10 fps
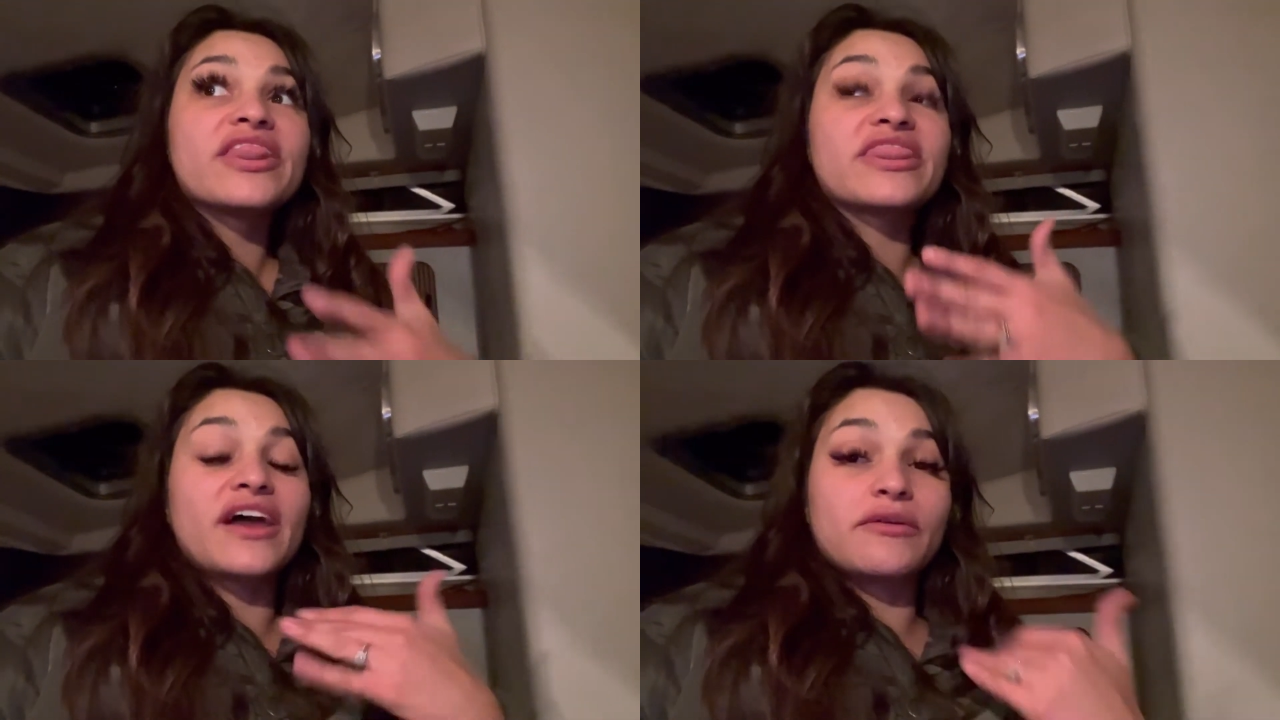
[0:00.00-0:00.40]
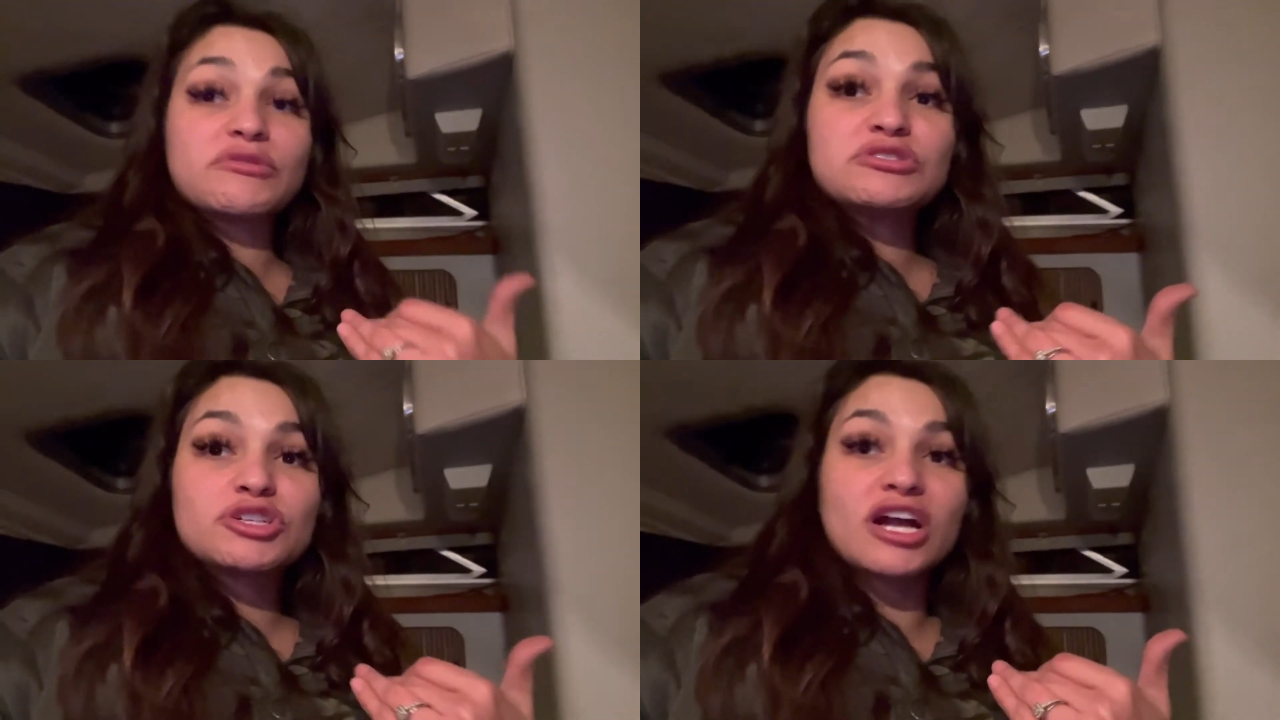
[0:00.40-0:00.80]
that was
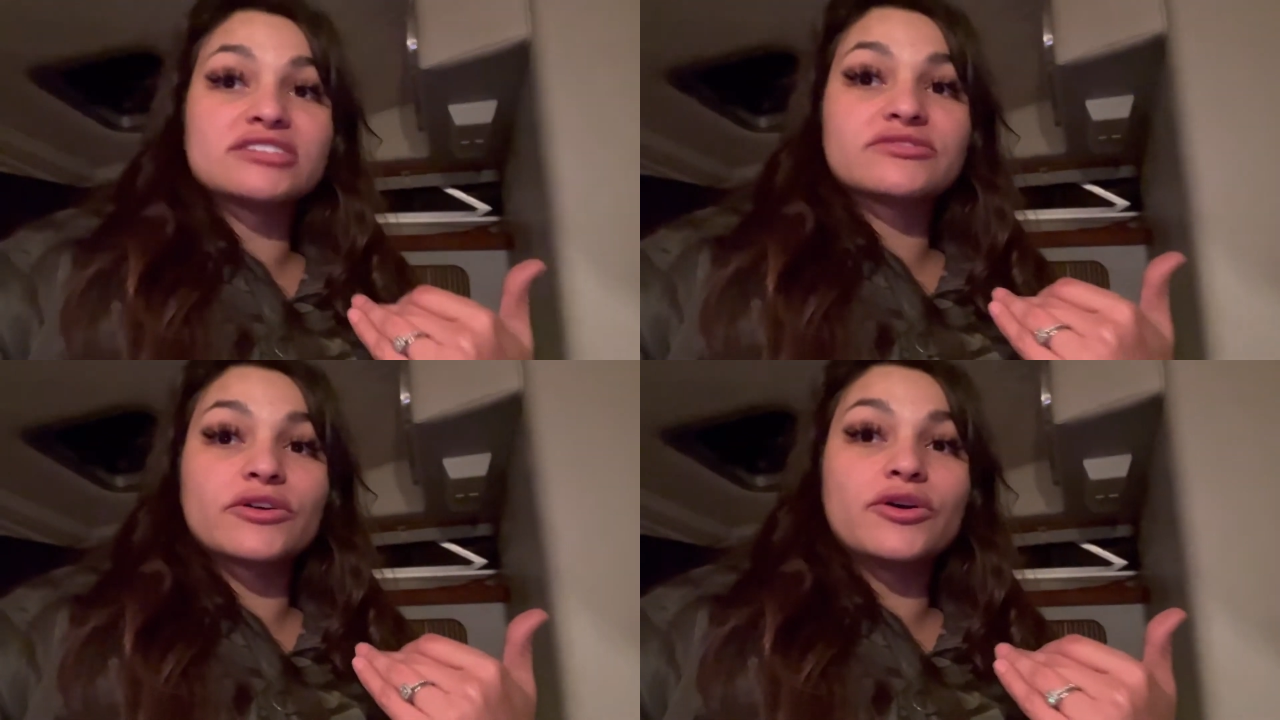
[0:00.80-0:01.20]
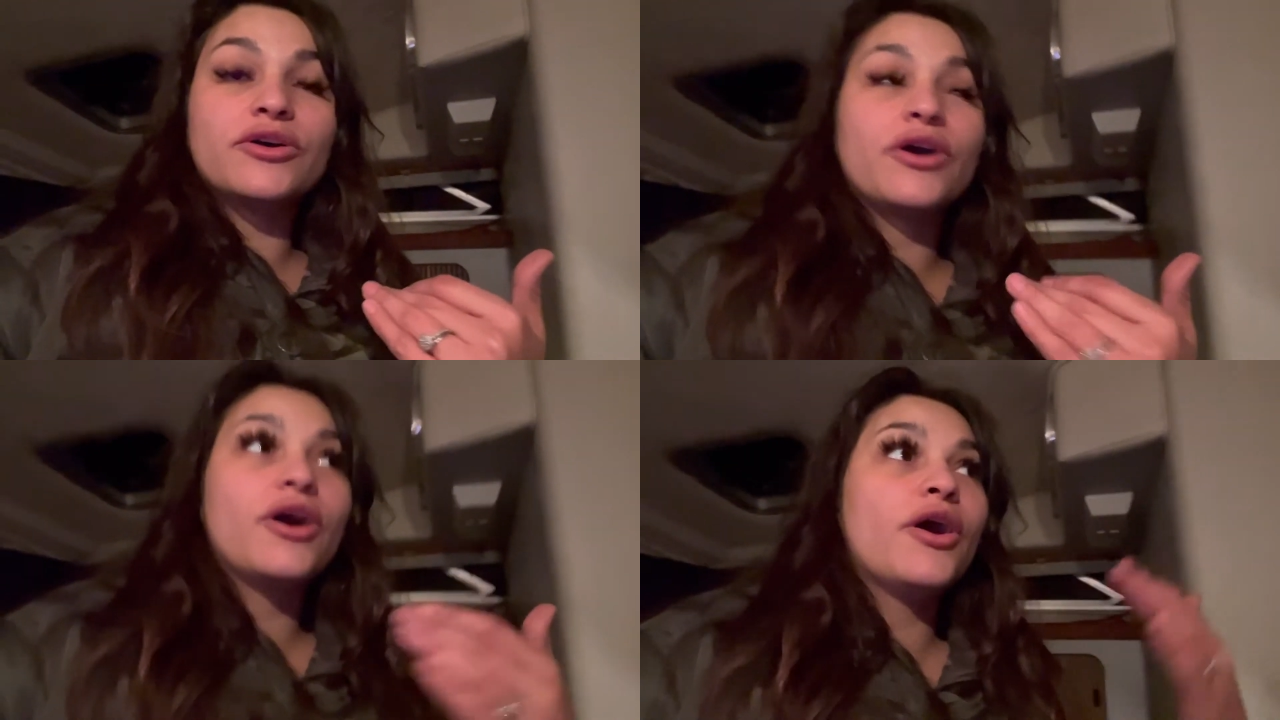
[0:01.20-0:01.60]
stressful.
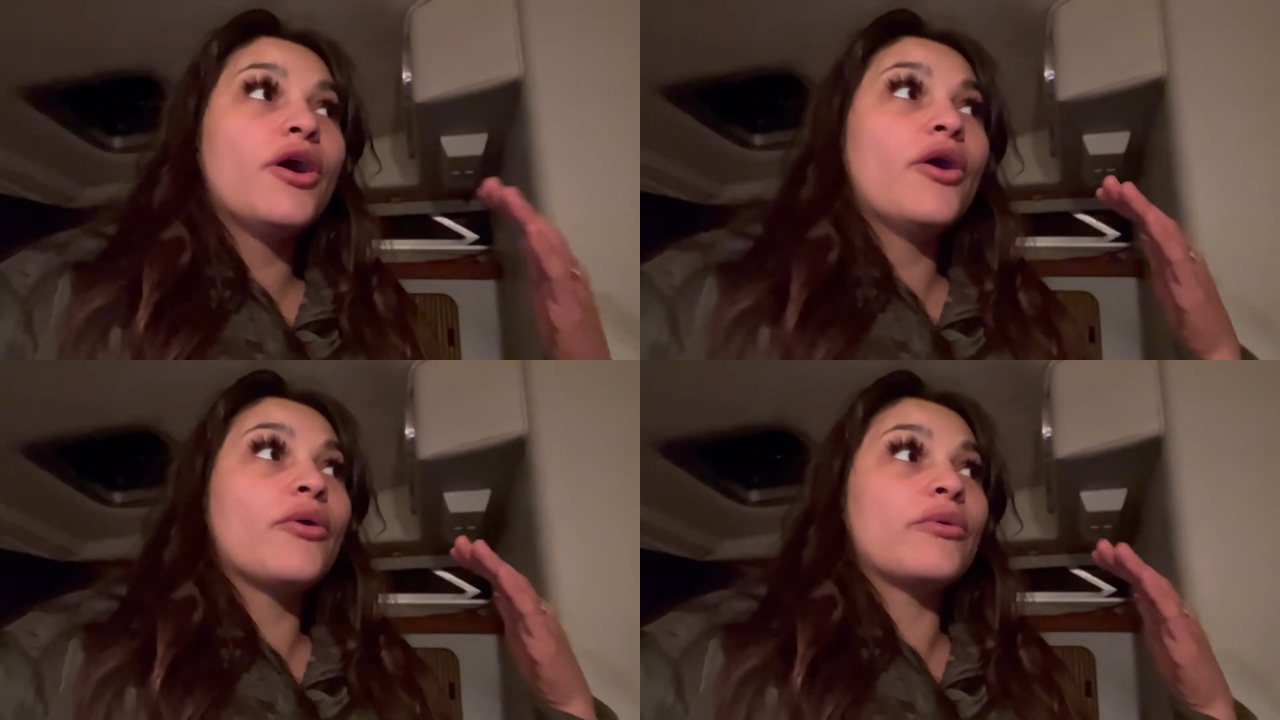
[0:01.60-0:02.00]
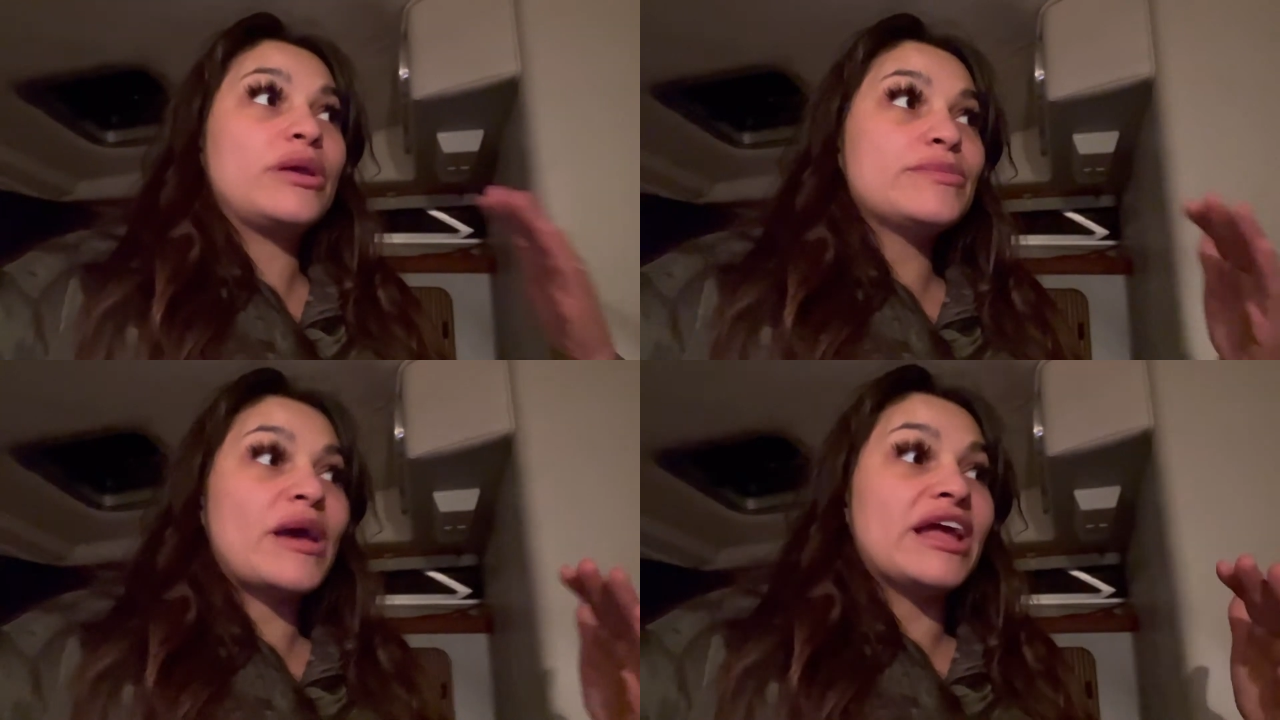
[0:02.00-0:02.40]
We
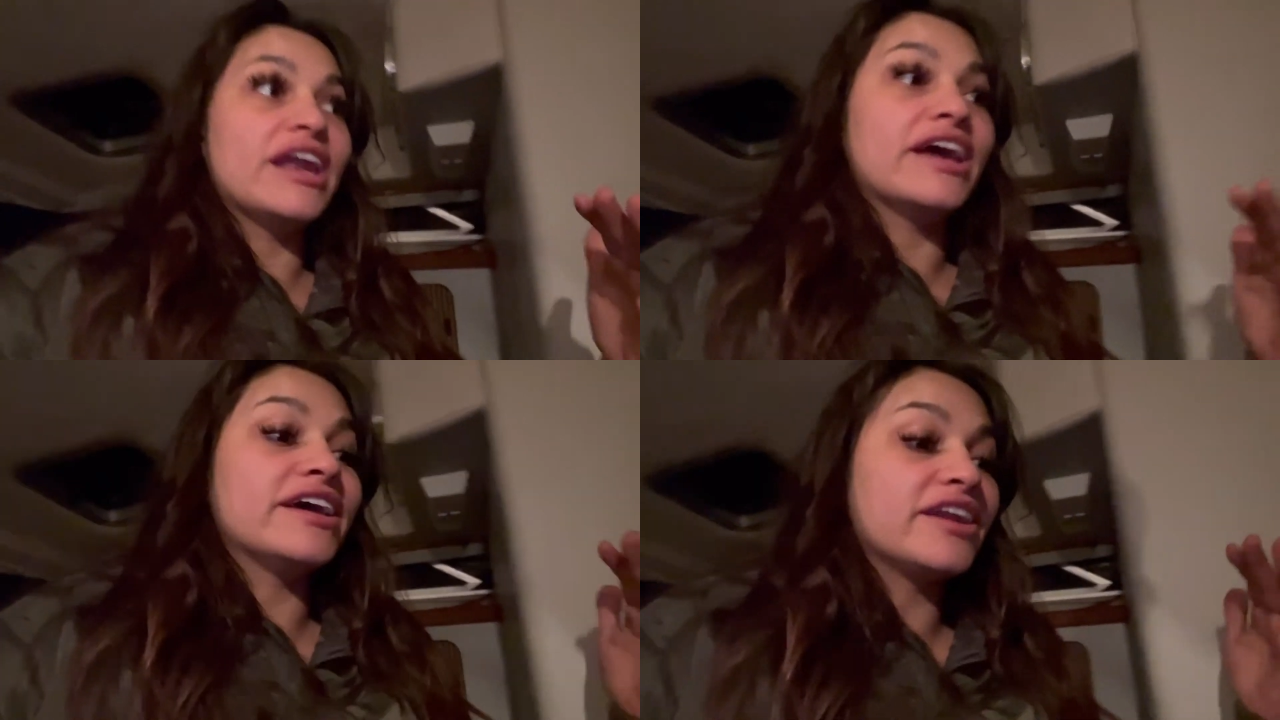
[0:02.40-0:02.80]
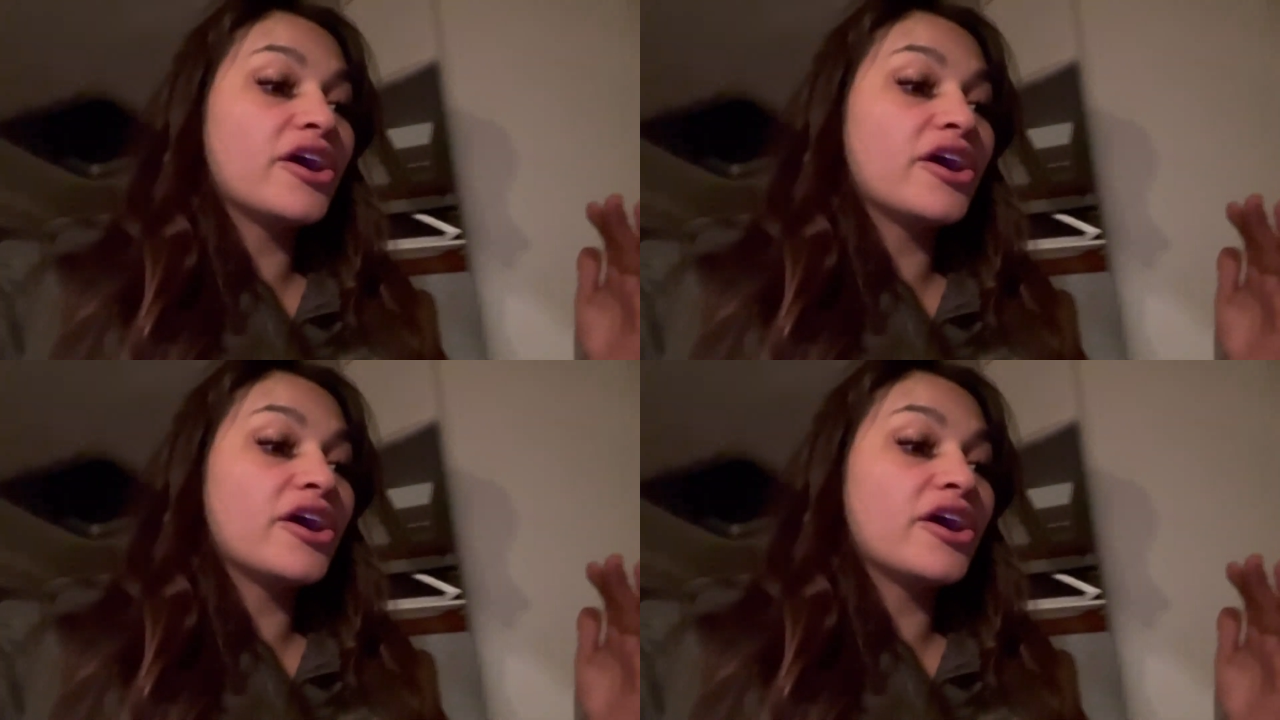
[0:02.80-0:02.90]
made it.